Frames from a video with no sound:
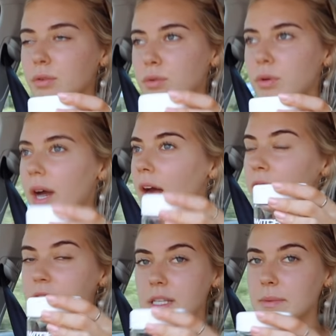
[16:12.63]
oh, I
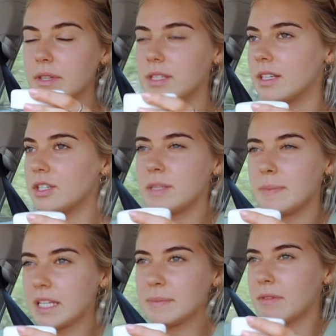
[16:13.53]
have a sip of this, and it just
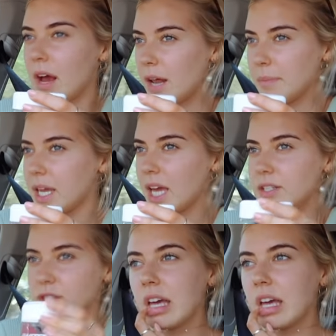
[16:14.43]
picks me right up again.